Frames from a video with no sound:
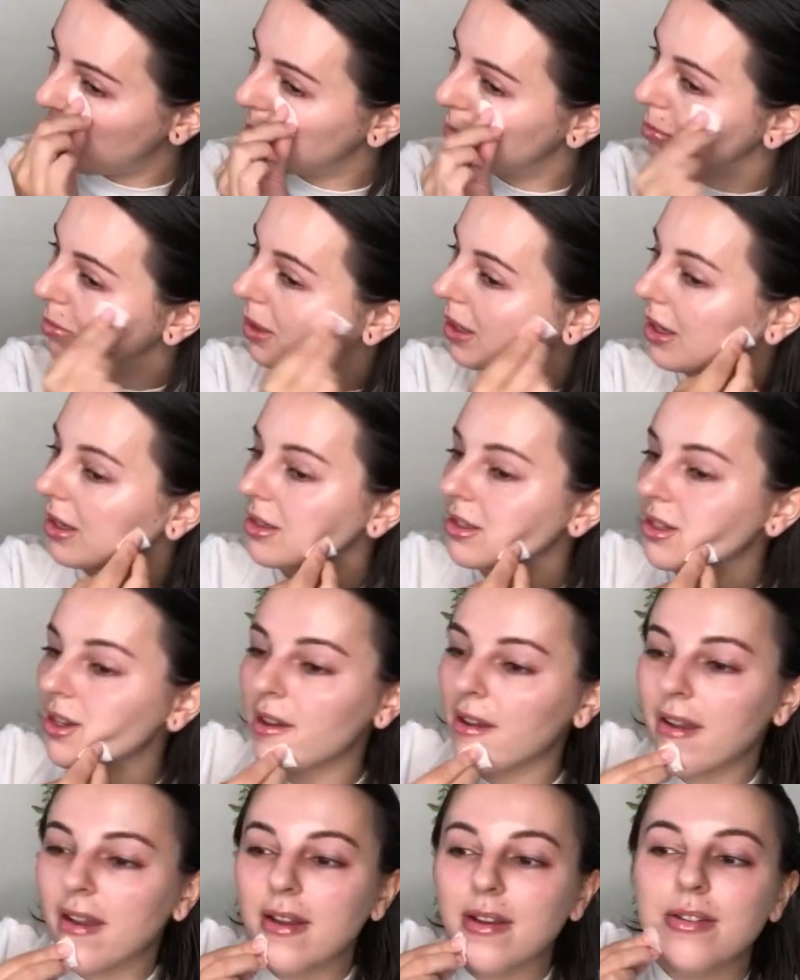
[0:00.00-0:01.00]
But
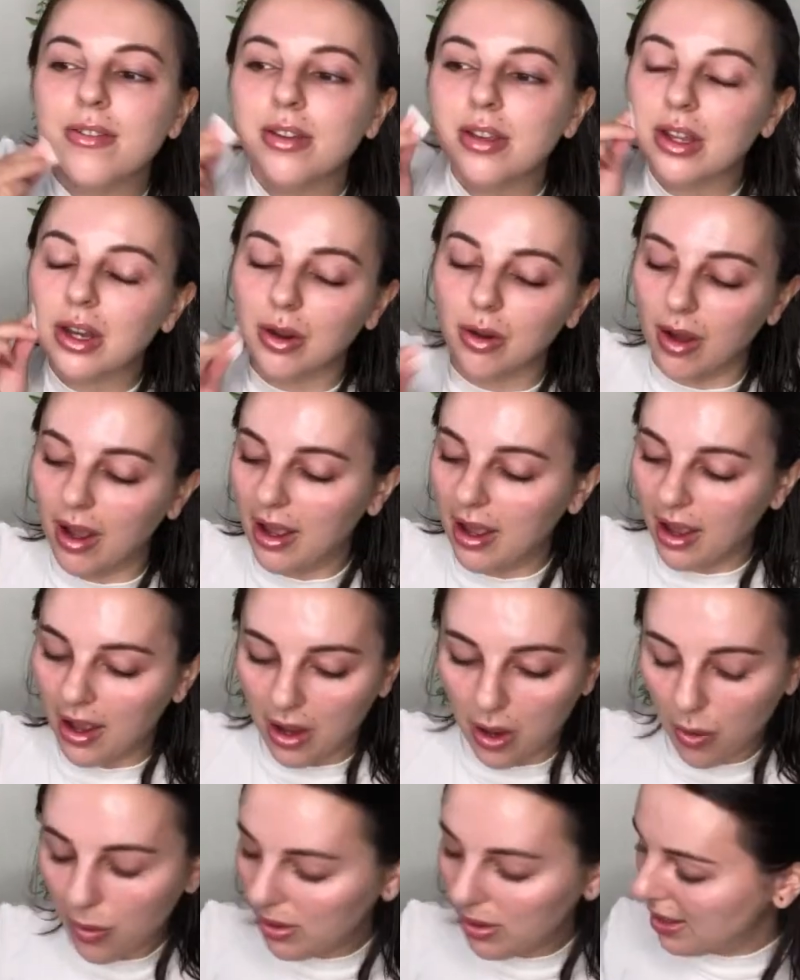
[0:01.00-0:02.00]
if, you know, I
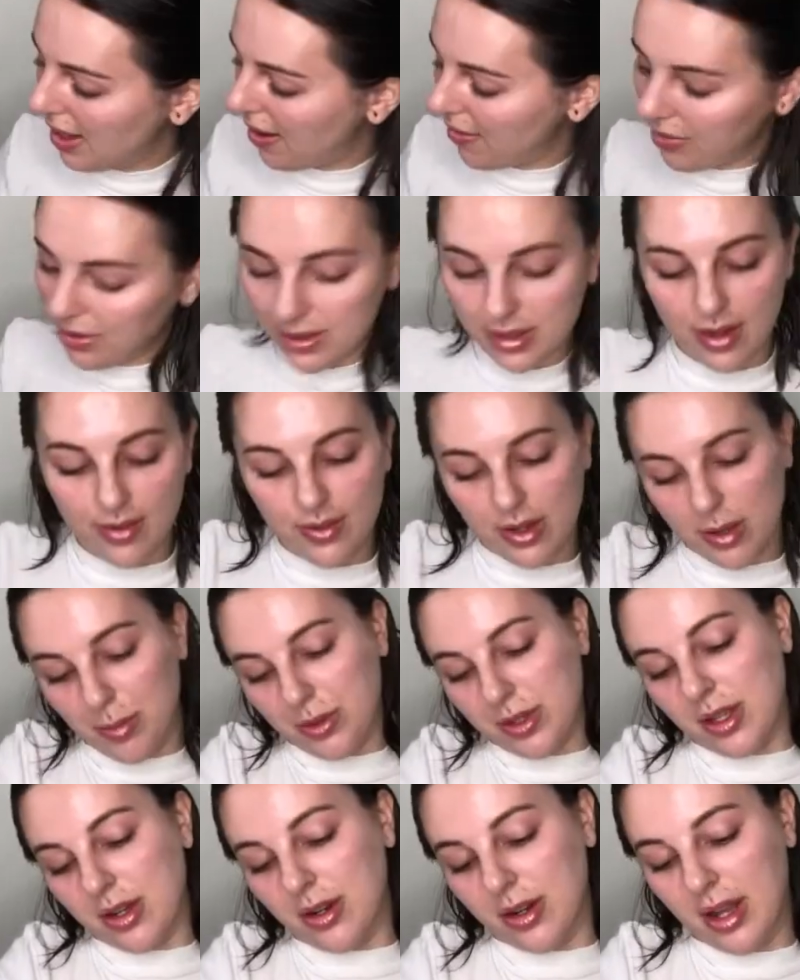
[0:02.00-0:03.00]
always have the
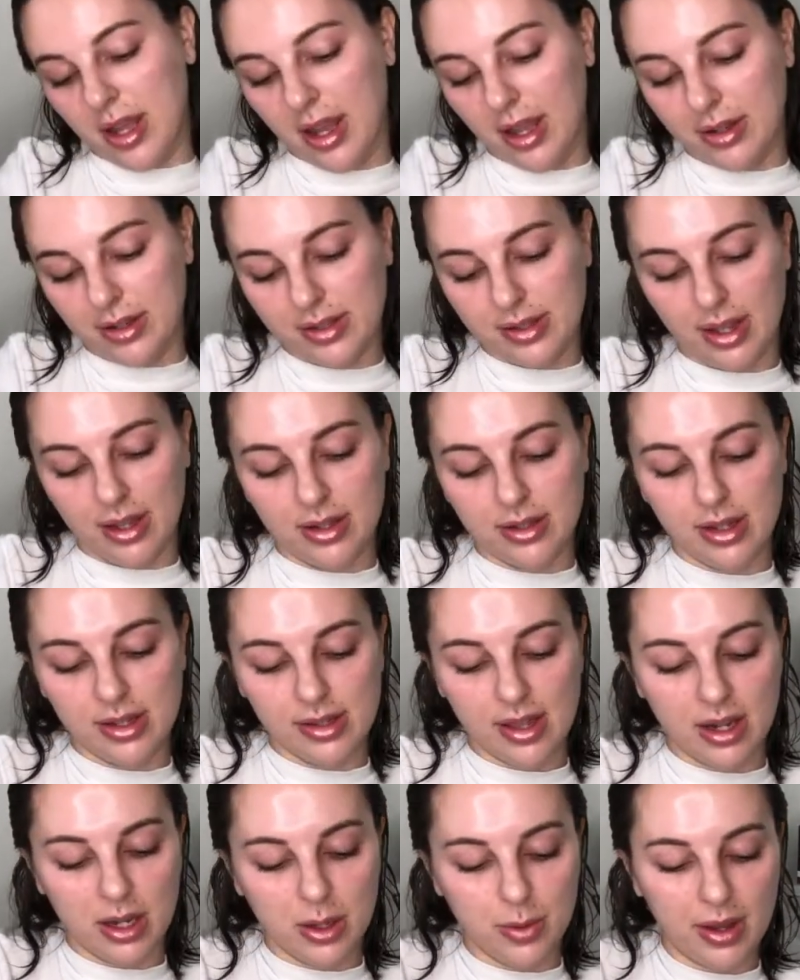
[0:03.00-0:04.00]
70% on hand to sanitize
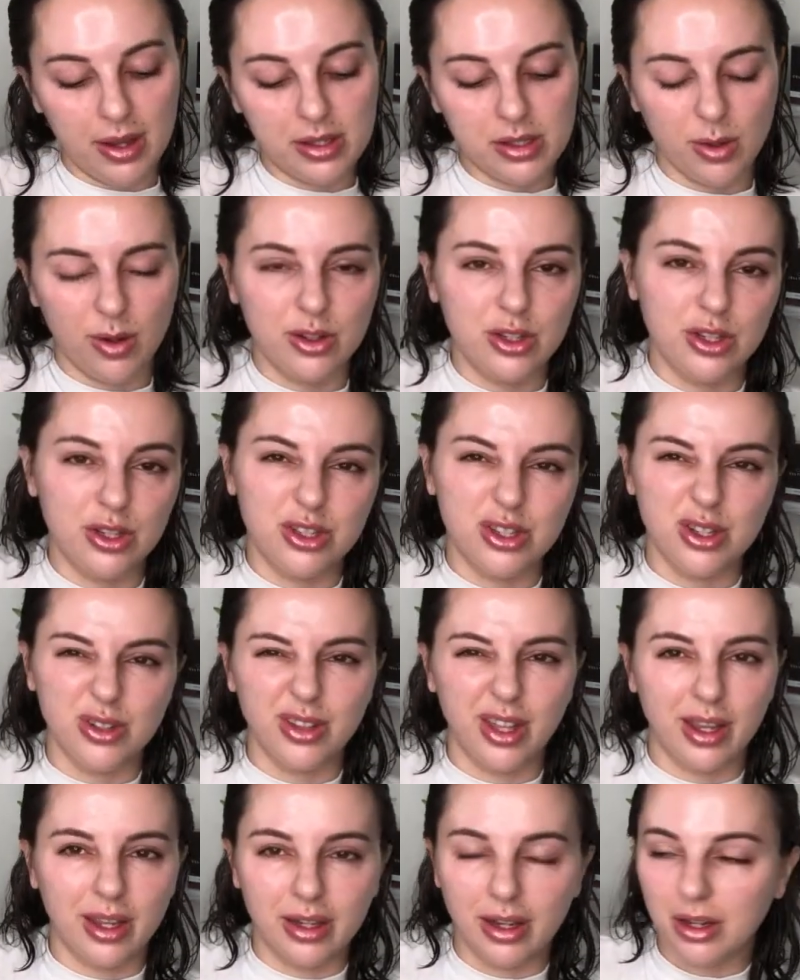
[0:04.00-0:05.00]
anyway, so I just do
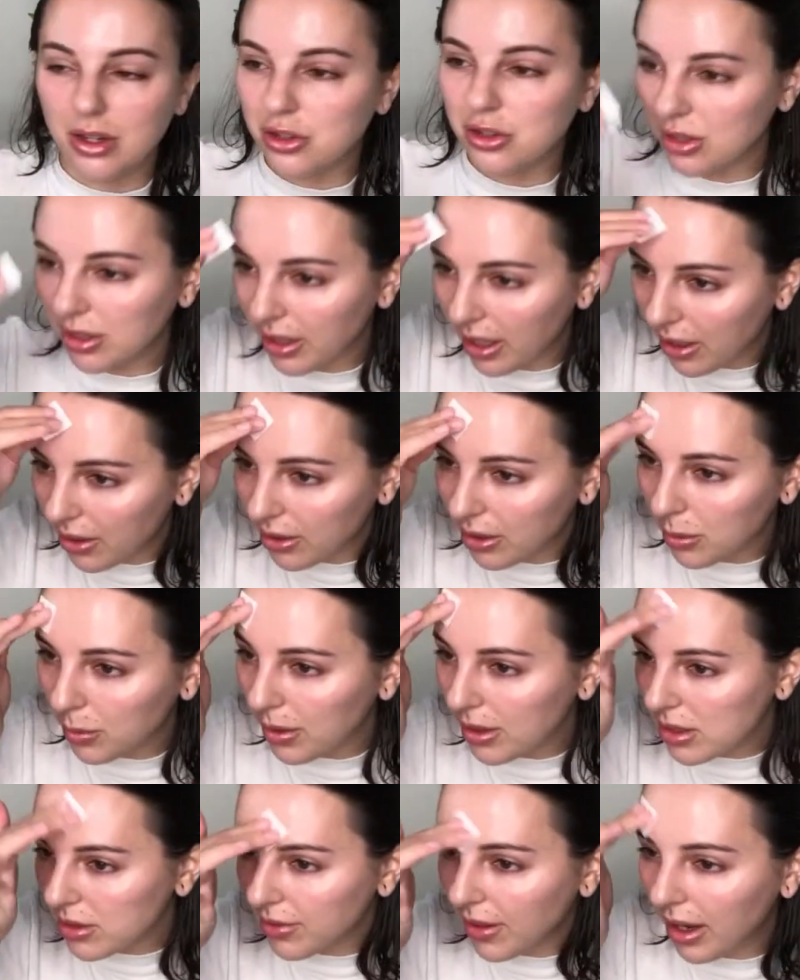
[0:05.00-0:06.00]
like an extra layer and it
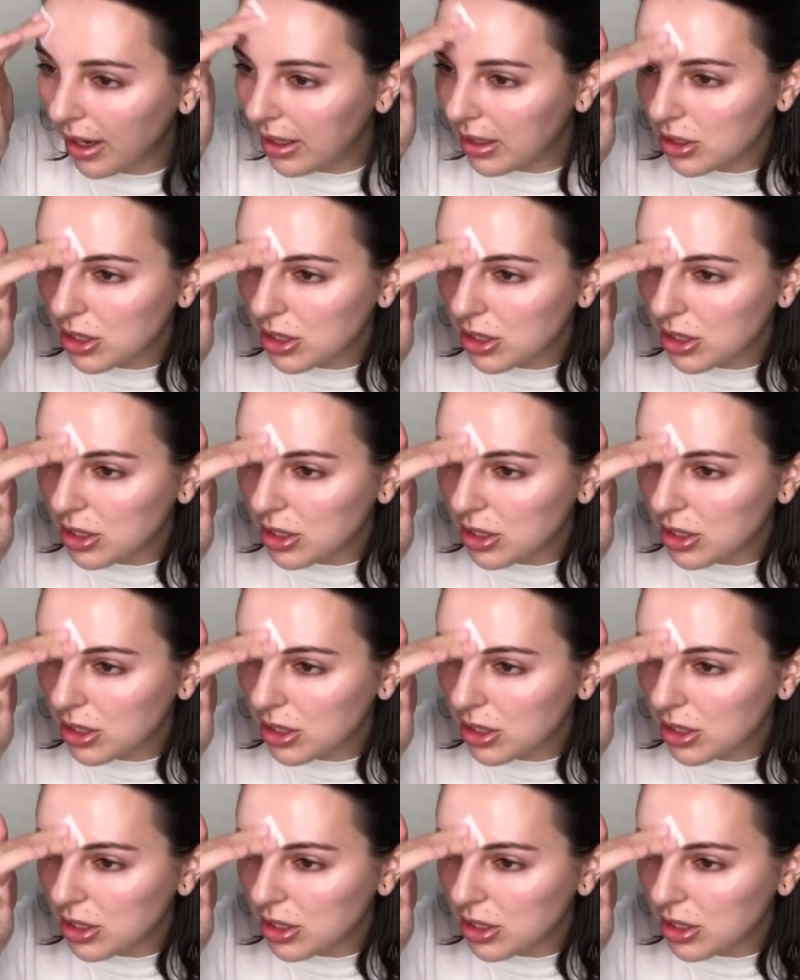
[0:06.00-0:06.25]
works fine.